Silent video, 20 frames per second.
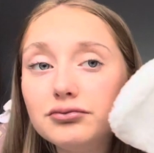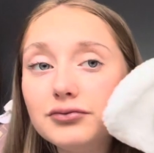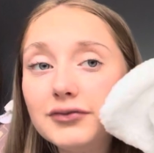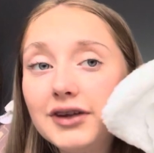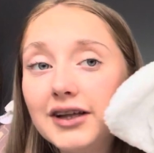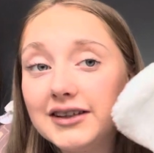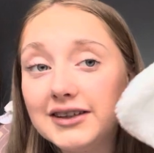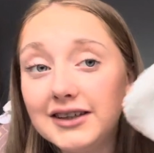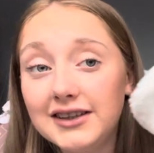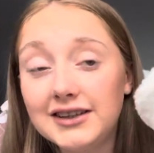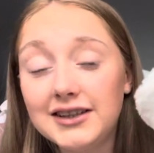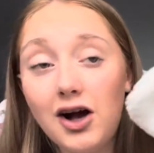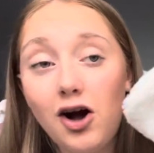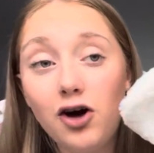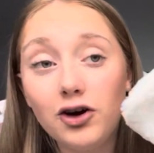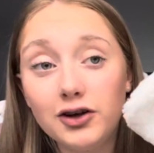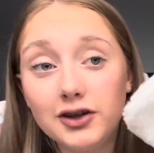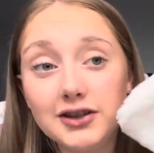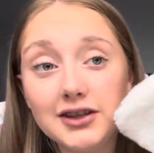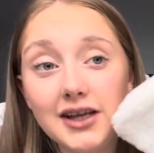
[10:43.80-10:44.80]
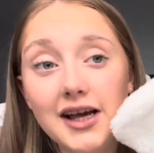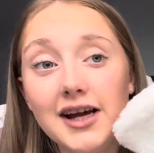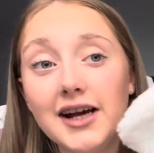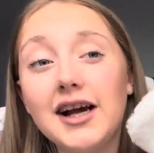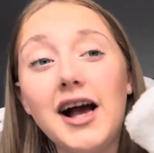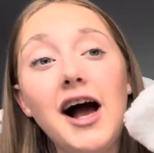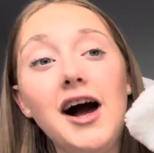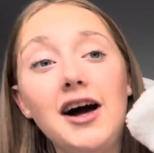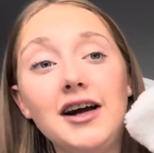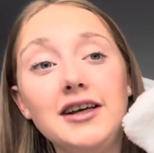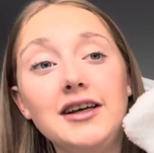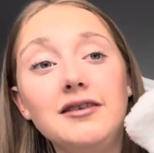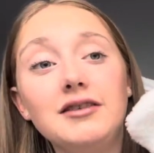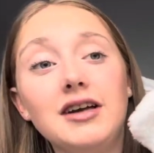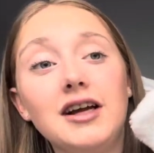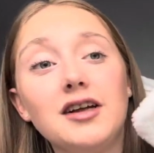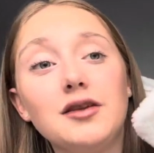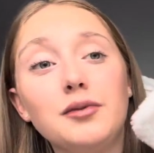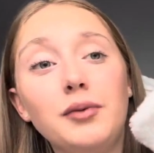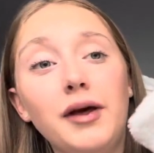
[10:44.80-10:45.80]
This is honestly, I can't even
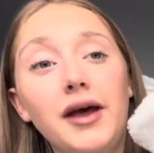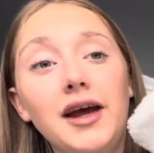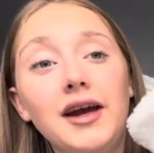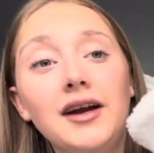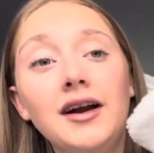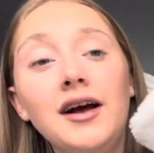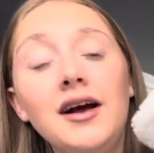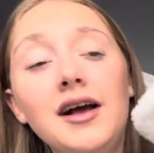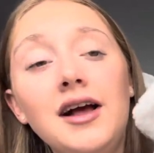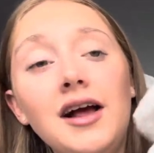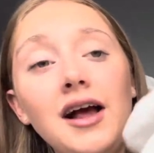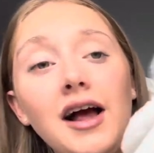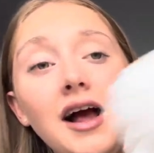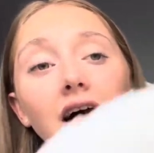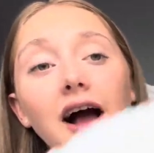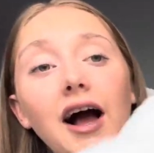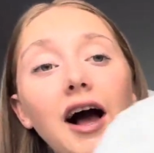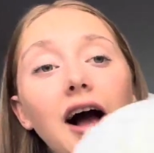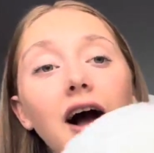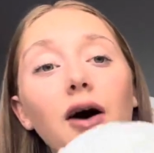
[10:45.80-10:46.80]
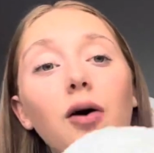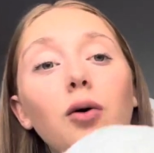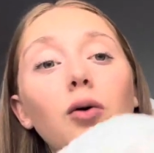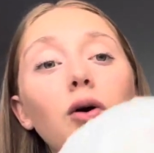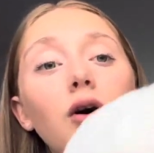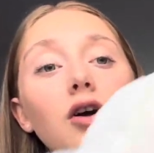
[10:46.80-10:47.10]
explain how